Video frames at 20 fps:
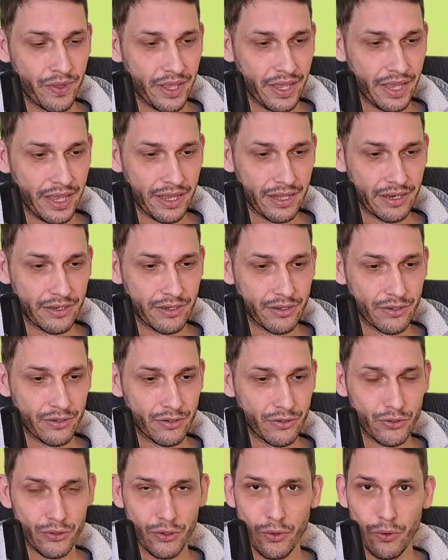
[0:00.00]
And
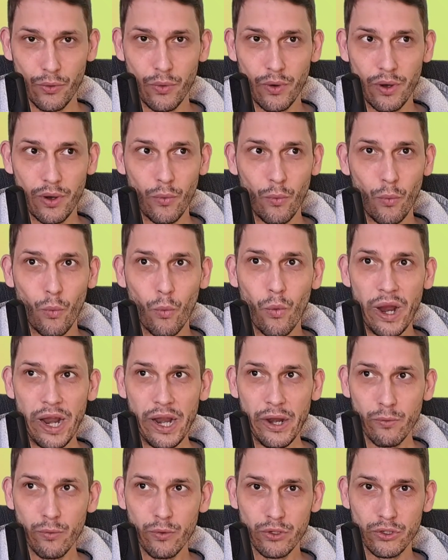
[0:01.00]
so where
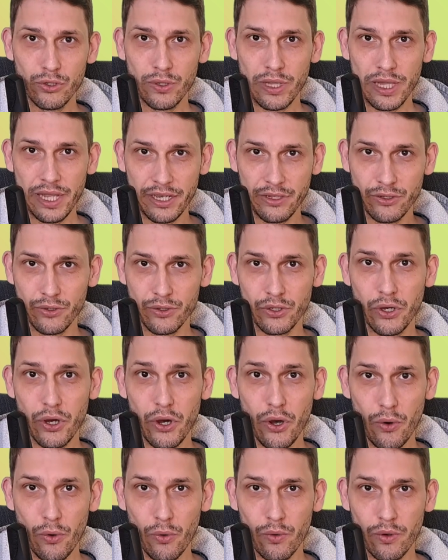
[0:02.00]
would you like to
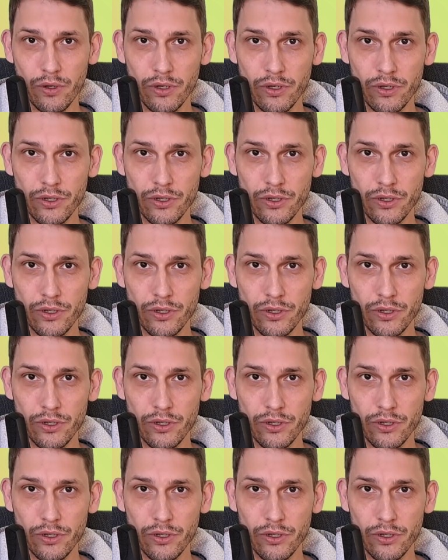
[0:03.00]
go